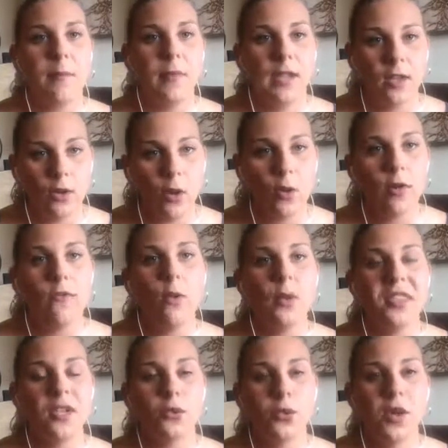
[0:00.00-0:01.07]
make note of what
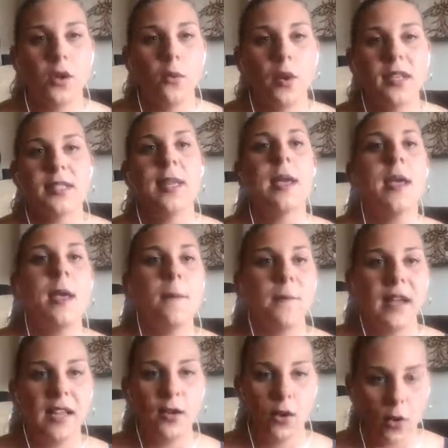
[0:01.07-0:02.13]
the trigger was,
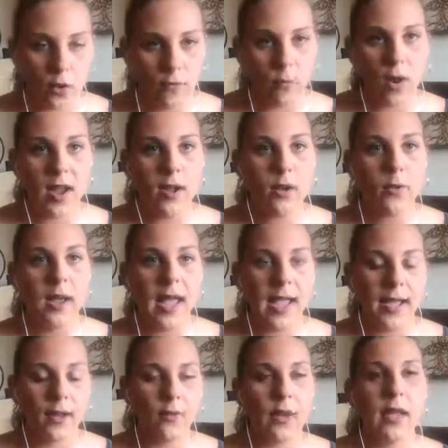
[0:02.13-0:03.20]
make note of why you were
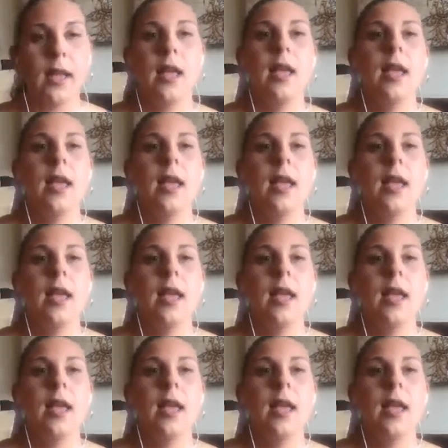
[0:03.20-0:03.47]
angry,